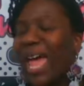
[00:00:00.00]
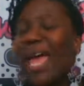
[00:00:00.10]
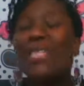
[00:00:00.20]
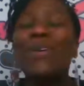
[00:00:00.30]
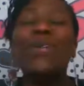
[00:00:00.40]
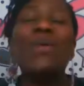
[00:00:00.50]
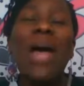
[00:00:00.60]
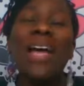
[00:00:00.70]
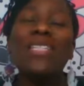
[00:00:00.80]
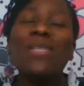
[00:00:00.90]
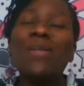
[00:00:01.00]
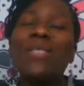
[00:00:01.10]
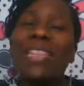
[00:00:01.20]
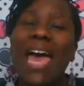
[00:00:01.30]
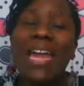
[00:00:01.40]
And so you had to use
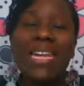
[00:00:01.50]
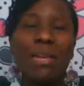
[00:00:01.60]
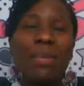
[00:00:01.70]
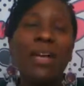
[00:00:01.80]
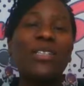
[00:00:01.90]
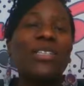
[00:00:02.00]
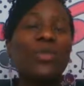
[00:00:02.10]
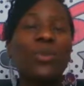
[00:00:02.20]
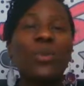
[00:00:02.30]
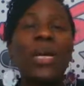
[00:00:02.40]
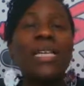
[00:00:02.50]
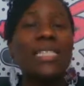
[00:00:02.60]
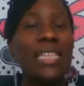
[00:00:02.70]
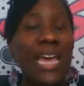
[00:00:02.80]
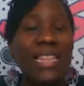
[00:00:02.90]
that email to
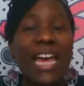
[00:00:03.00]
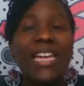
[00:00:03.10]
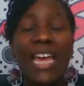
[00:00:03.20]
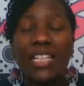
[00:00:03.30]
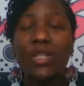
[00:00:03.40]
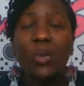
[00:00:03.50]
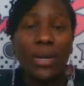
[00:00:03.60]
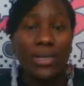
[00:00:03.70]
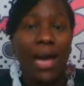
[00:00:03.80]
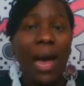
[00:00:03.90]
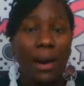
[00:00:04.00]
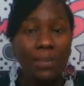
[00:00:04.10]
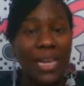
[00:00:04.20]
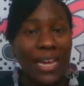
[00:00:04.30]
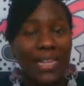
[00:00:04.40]
say that, yes, you wanted to
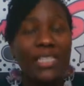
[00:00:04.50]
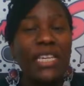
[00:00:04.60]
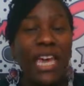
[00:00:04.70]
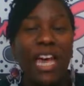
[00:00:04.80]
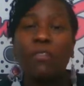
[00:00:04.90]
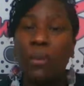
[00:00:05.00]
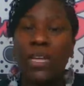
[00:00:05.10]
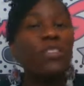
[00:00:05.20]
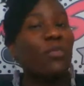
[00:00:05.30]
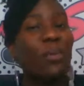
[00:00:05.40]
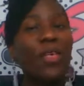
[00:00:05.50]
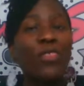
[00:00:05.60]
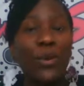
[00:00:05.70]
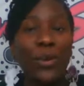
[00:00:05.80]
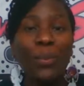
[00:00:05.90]
opt in to get information from the
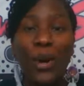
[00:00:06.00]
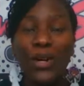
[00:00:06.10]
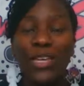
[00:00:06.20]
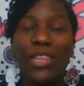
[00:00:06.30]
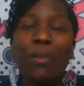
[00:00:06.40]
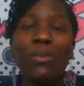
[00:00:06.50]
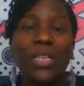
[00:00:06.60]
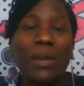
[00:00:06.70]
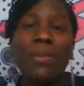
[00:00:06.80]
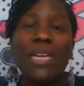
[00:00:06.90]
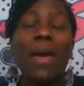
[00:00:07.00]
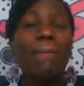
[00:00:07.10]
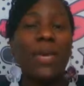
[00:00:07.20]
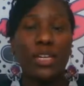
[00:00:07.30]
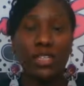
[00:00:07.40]
third party that was going to be
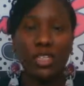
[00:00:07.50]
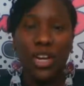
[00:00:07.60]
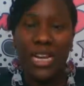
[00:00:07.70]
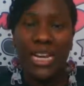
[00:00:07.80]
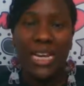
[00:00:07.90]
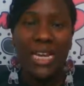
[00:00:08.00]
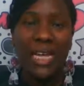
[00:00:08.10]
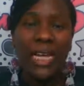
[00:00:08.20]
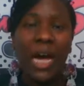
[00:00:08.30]
administrating,